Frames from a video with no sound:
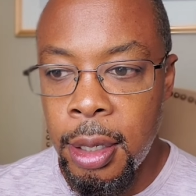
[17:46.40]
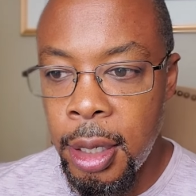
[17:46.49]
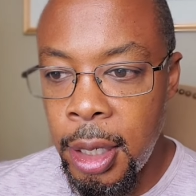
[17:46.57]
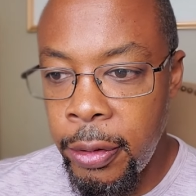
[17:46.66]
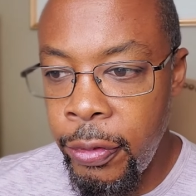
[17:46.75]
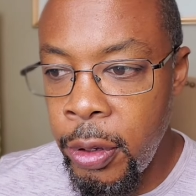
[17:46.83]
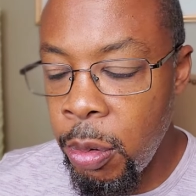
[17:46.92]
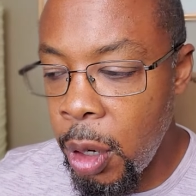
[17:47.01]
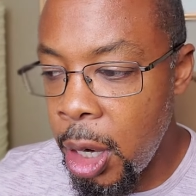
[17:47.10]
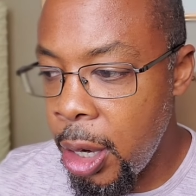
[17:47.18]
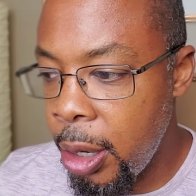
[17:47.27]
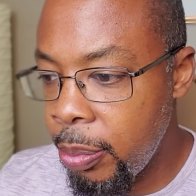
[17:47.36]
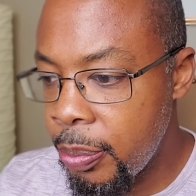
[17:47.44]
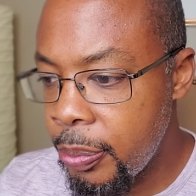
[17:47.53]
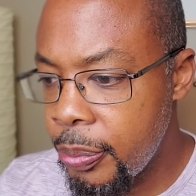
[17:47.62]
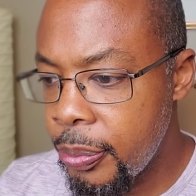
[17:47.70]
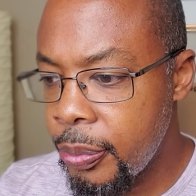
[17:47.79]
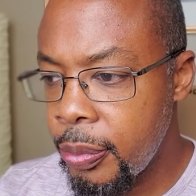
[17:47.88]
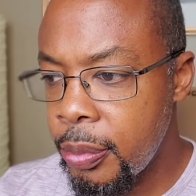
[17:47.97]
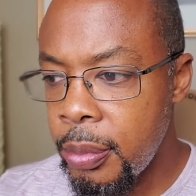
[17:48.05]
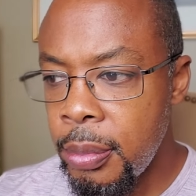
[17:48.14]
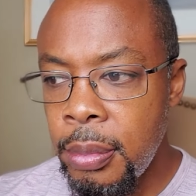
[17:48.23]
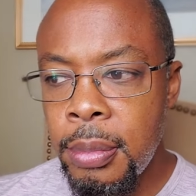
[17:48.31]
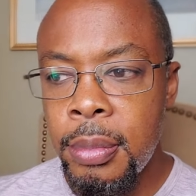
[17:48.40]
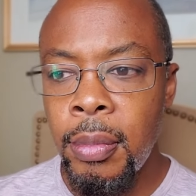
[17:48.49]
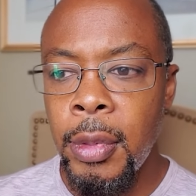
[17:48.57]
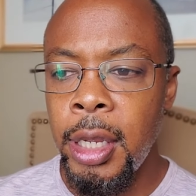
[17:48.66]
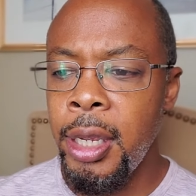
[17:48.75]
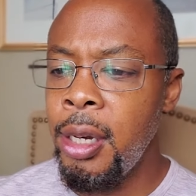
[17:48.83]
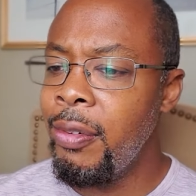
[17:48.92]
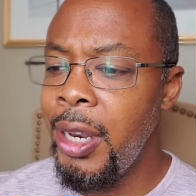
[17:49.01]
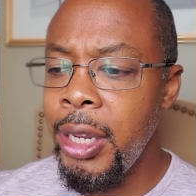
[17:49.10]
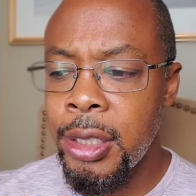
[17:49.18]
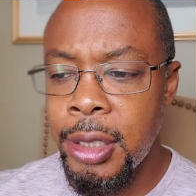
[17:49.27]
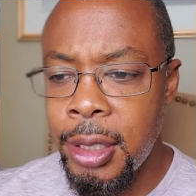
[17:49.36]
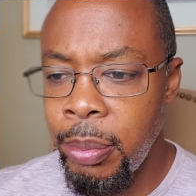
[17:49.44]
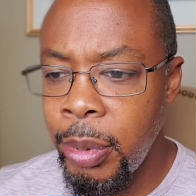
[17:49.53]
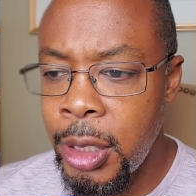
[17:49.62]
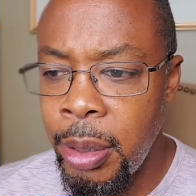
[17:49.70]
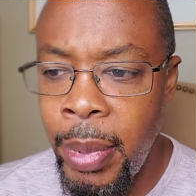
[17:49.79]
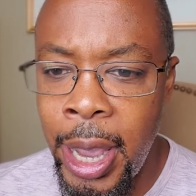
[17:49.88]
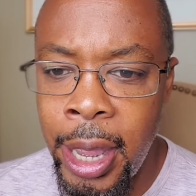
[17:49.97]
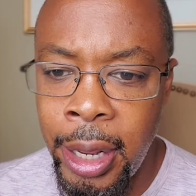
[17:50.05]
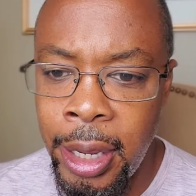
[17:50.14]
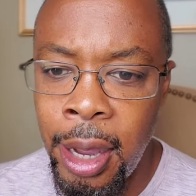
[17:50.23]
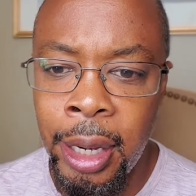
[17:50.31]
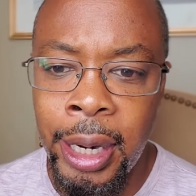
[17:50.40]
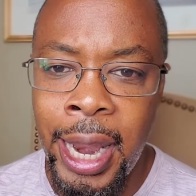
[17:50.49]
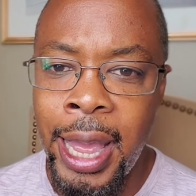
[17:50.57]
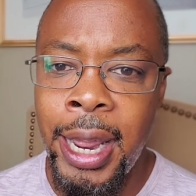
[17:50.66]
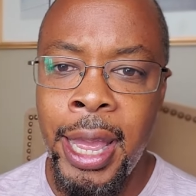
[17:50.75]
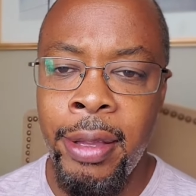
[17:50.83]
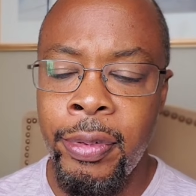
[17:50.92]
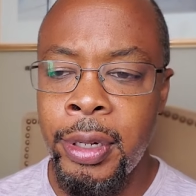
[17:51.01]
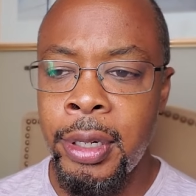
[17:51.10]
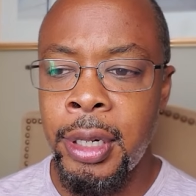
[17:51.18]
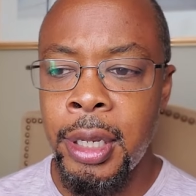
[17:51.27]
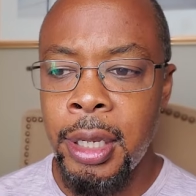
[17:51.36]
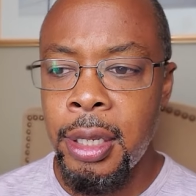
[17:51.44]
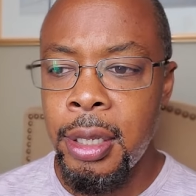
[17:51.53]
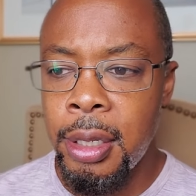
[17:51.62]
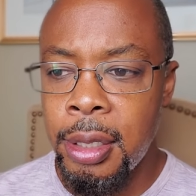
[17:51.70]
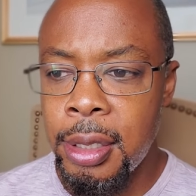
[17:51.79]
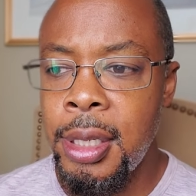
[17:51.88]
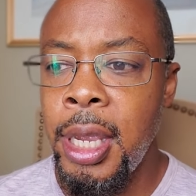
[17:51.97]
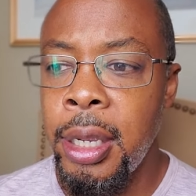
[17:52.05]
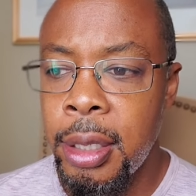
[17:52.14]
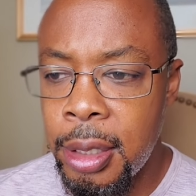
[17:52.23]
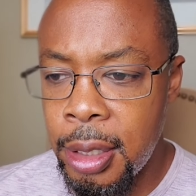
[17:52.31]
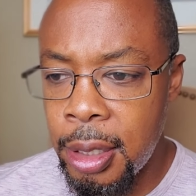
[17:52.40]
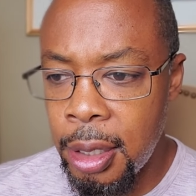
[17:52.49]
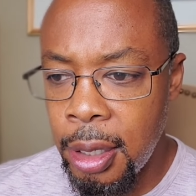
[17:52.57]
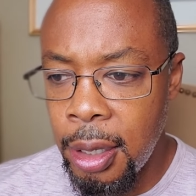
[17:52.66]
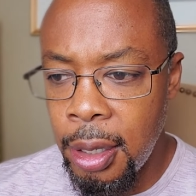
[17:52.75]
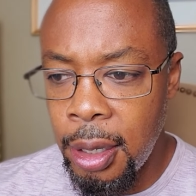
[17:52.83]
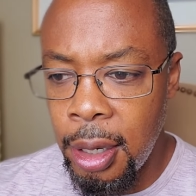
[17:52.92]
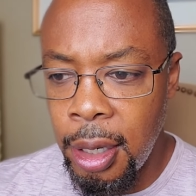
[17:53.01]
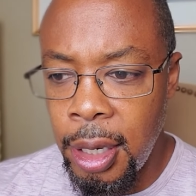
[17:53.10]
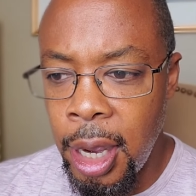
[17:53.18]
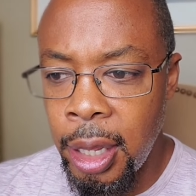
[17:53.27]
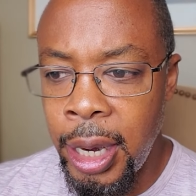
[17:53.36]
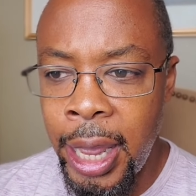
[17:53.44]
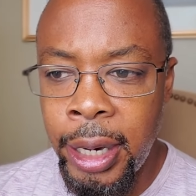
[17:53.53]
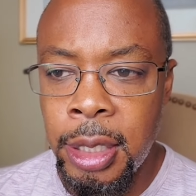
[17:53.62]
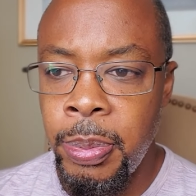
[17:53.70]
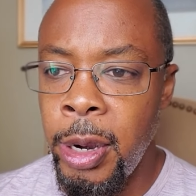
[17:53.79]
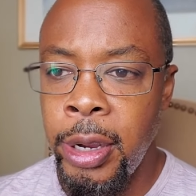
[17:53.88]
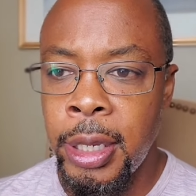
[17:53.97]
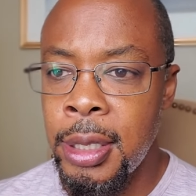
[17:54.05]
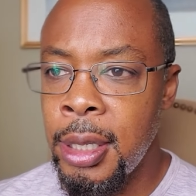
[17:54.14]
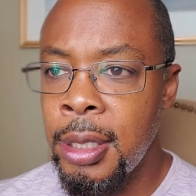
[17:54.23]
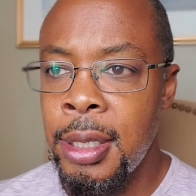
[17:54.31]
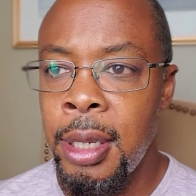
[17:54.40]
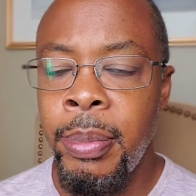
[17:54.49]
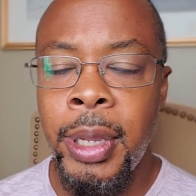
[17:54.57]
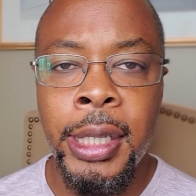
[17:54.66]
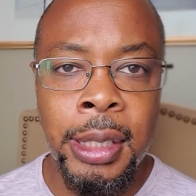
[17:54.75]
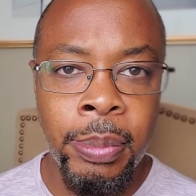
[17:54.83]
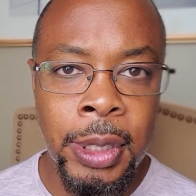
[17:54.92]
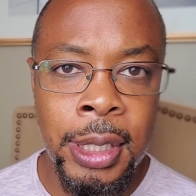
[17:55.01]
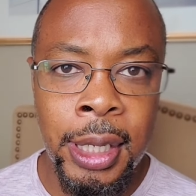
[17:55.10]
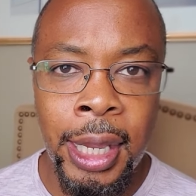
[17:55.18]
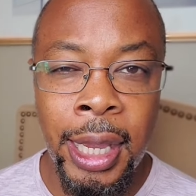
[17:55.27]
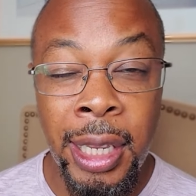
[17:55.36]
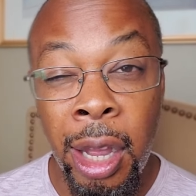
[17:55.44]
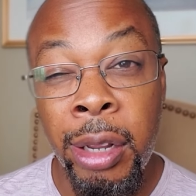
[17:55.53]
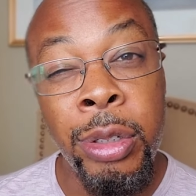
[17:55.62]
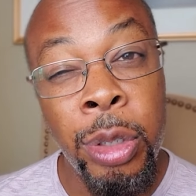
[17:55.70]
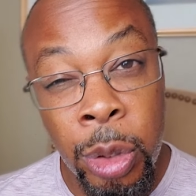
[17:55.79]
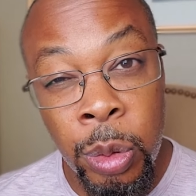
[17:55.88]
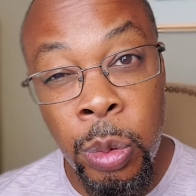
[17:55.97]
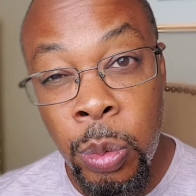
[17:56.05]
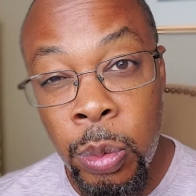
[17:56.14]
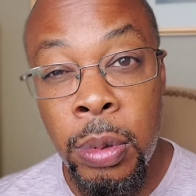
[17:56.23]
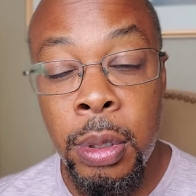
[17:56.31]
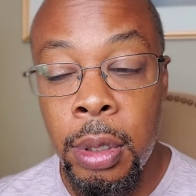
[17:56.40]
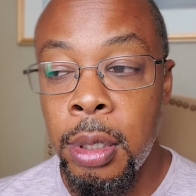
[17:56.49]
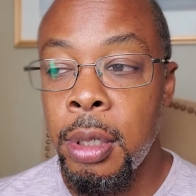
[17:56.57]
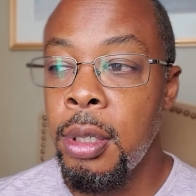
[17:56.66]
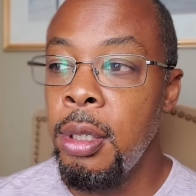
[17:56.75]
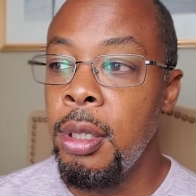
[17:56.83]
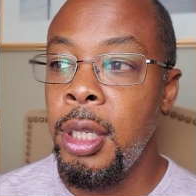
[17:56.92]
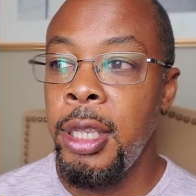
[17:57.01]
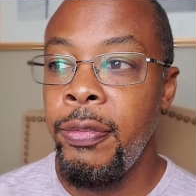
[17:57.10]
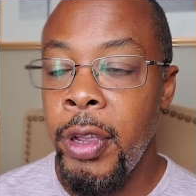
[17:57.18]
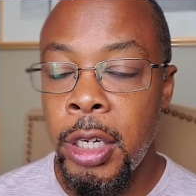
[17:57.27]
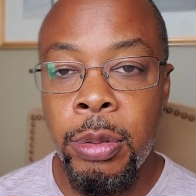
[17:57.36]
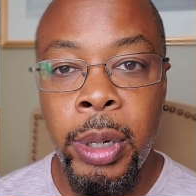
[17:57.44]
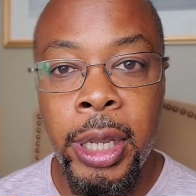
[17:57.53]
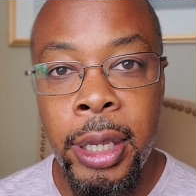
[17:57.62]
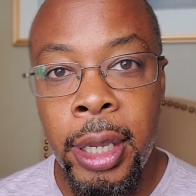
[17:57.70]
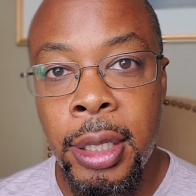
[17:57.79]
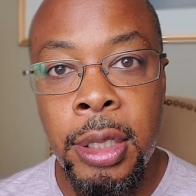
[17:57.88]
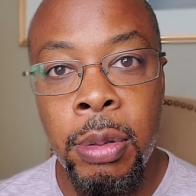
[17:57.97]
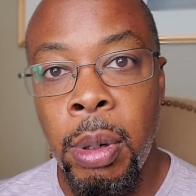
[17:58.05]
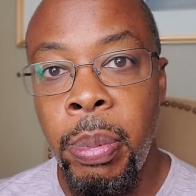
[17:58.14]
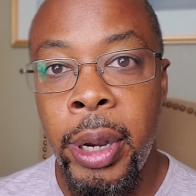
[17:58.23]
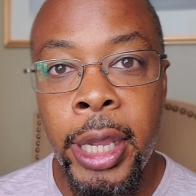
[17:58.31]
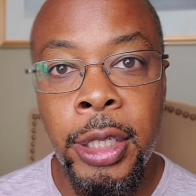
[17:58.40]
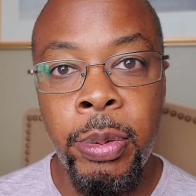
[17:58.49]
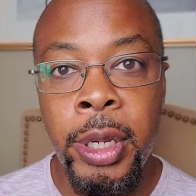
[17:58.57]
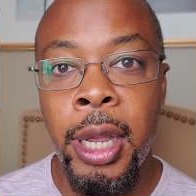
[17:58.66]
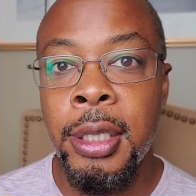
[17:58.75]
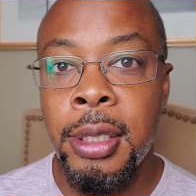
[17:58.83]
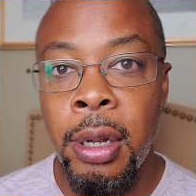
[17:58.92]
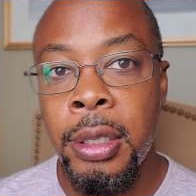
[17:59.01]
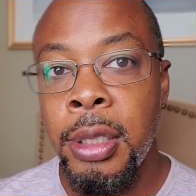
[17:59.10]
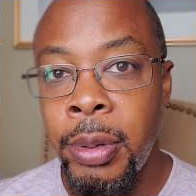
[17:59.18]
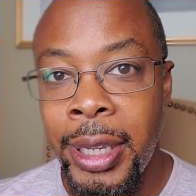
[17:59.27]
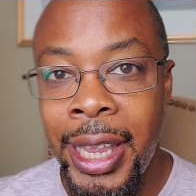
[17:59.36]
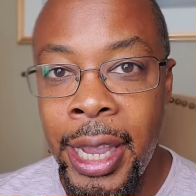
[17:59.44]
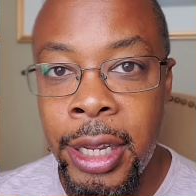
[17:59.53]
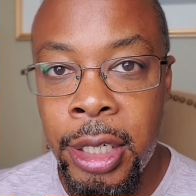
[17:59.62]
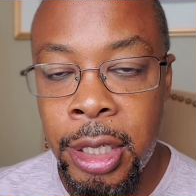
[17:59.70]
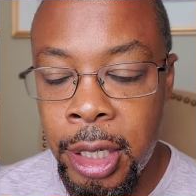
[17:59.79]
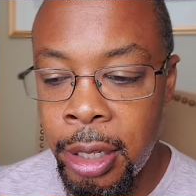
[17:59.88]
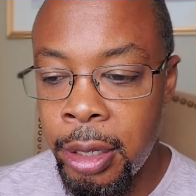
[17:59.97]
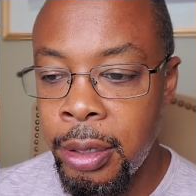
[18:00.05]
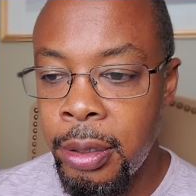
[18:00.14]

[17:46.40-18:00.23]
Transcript: If you are um, in a relationship with your man and y'all are not having sex, y'all are not experiencing some intimacy, and y'all do eventually get to a place where y'all start to engage each other,